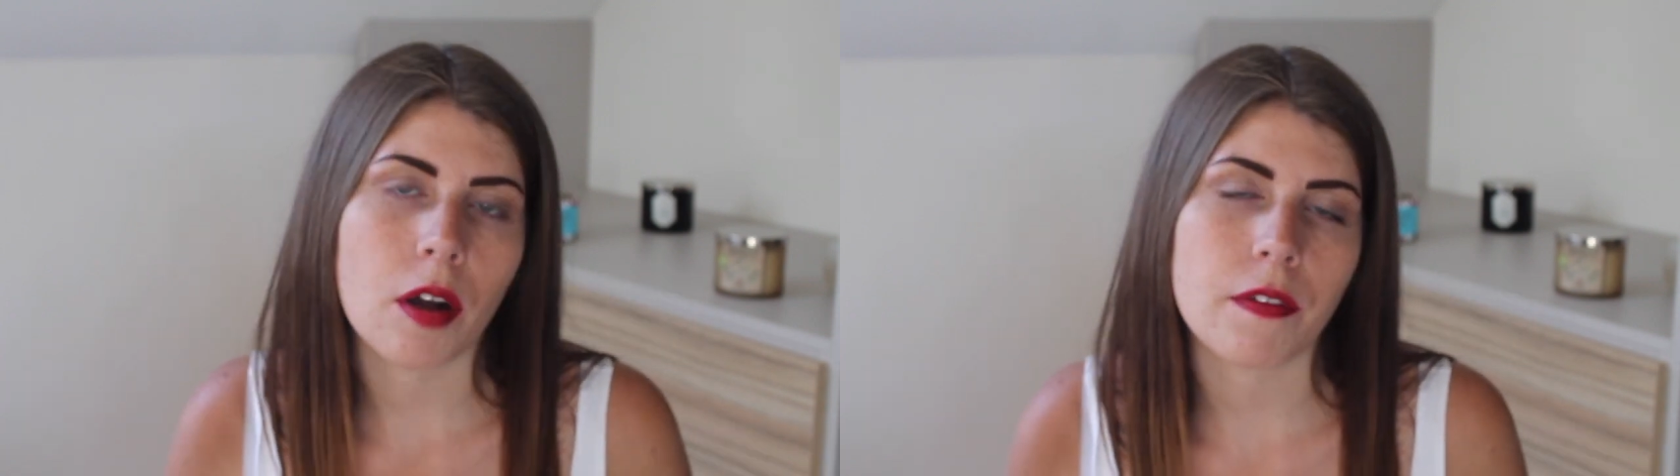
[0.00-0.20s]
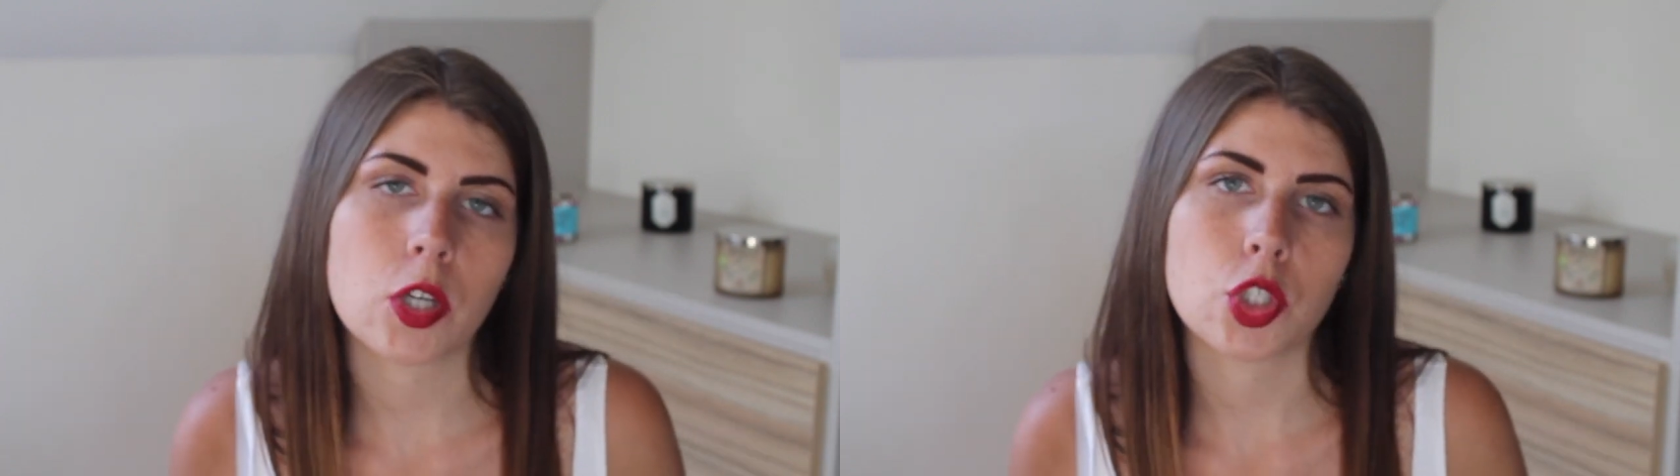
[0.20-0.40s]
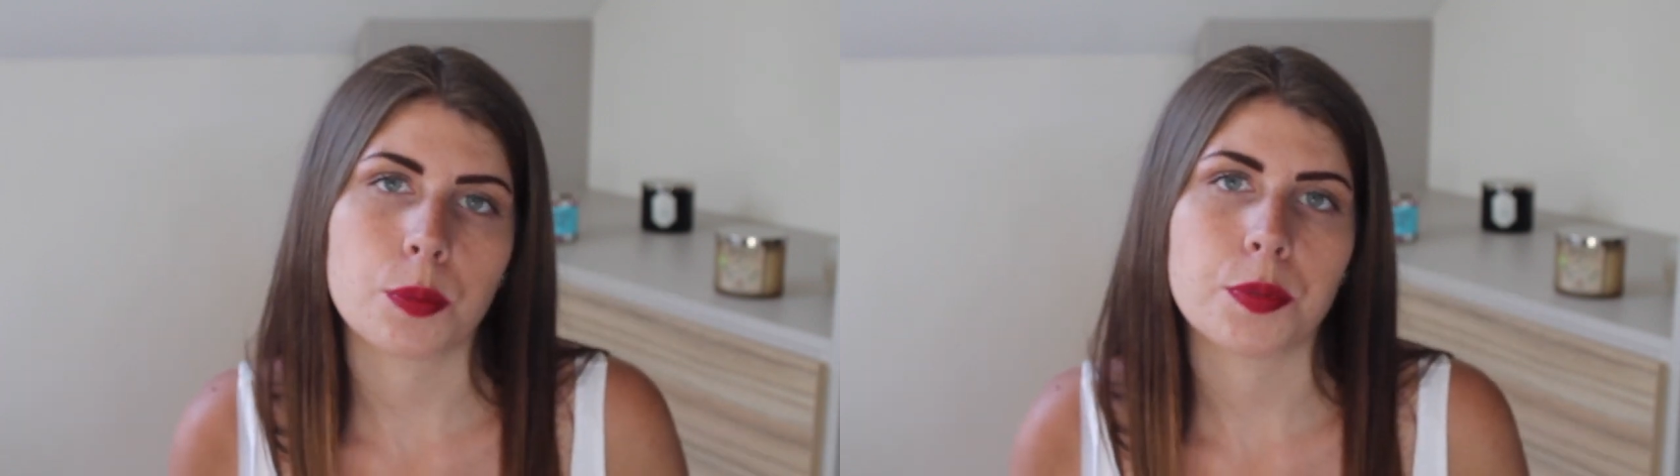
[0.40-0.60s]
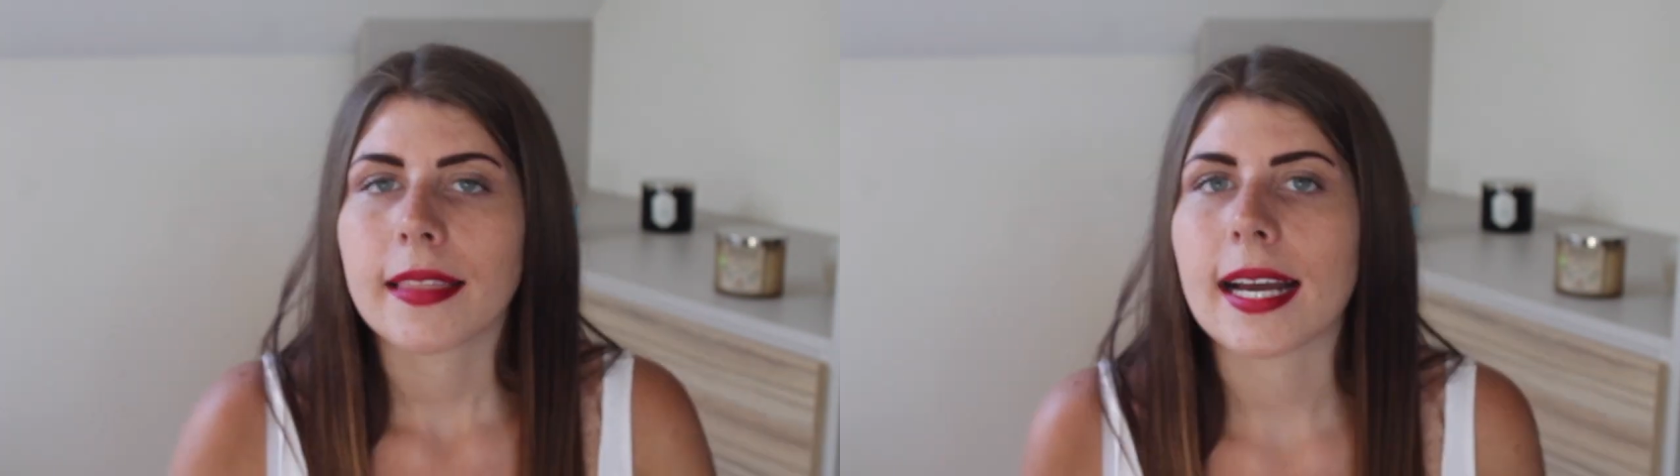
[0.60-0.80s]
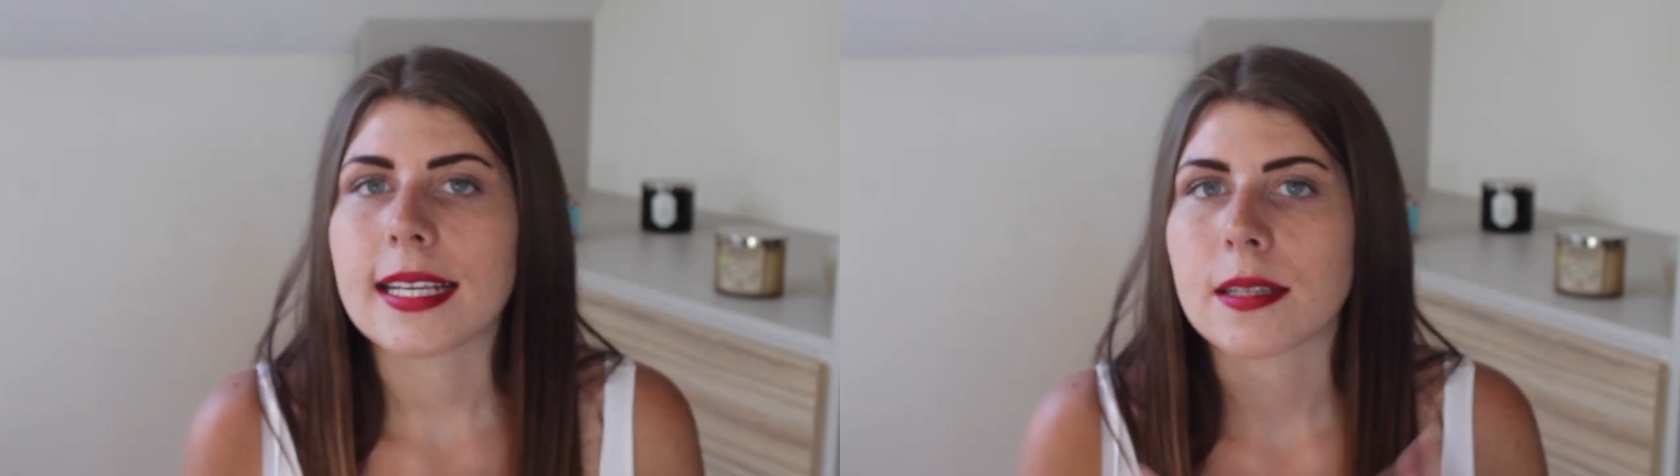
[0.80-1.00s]
of our jobs.
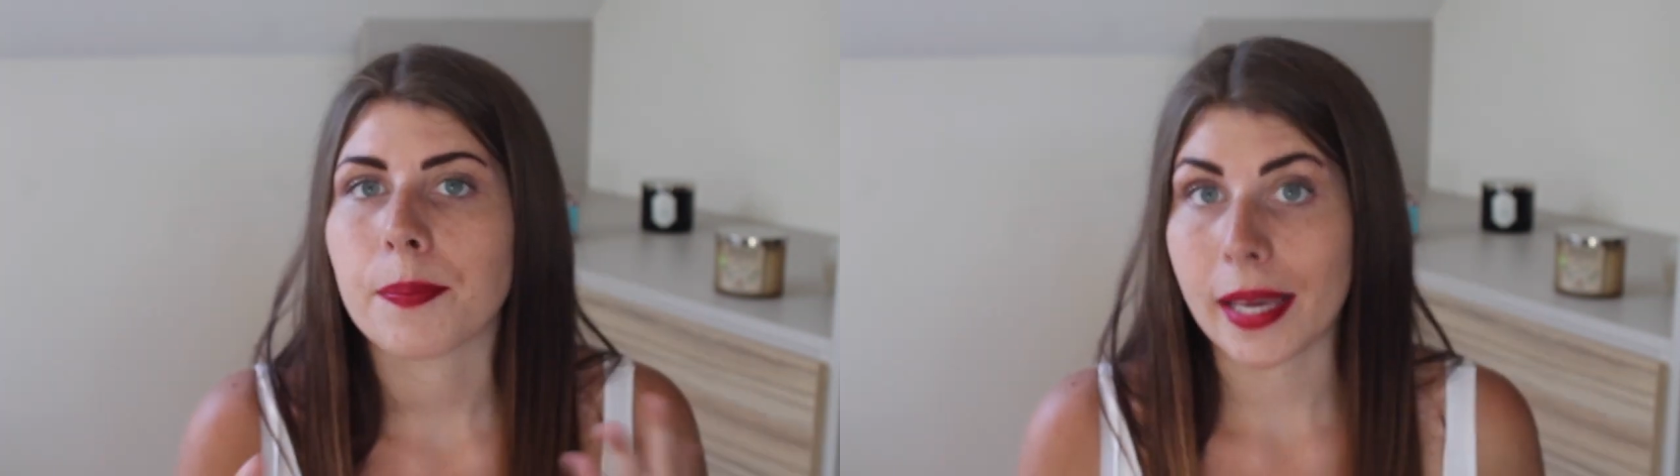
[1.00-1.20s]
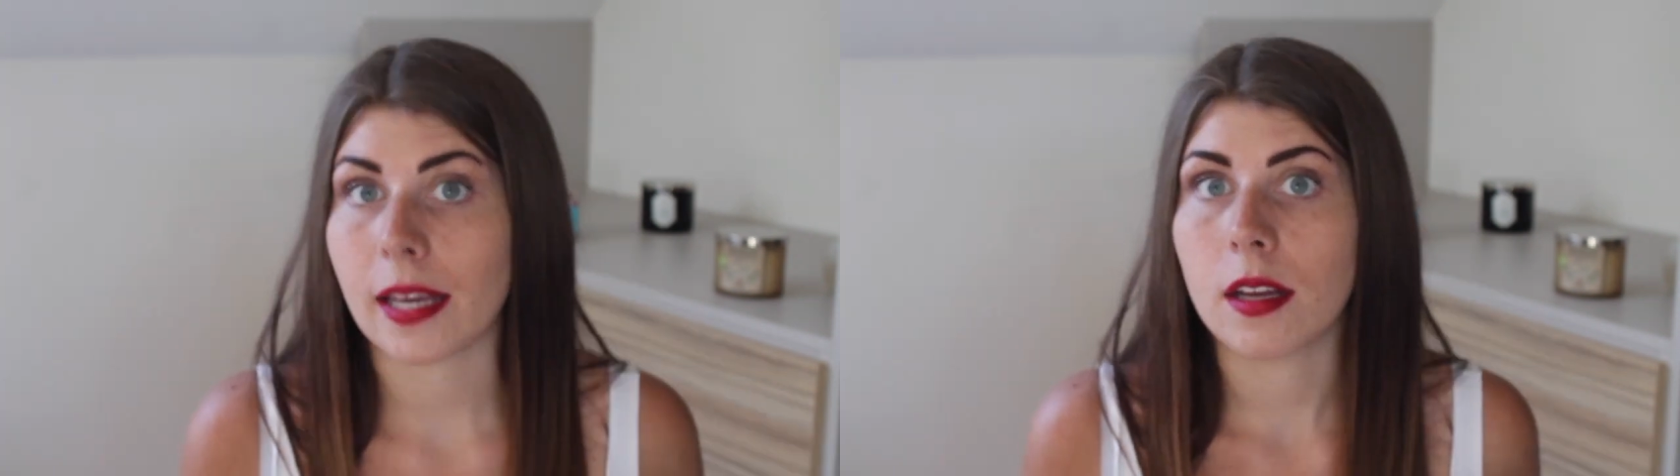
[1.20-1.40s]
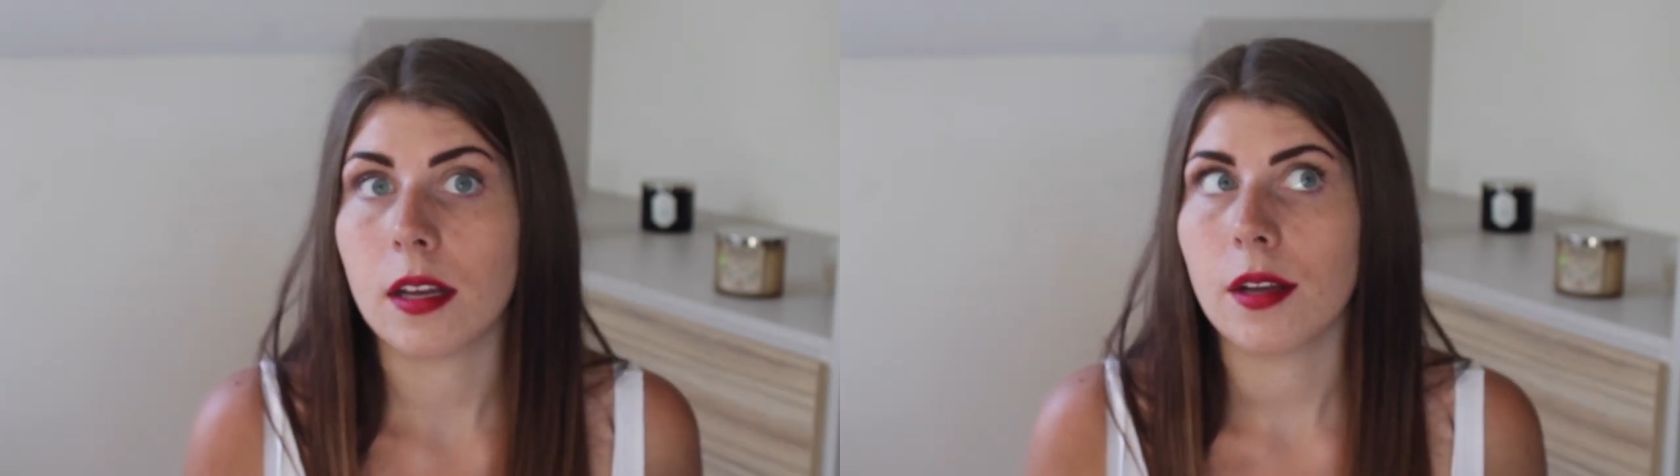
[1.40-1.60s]
That is a big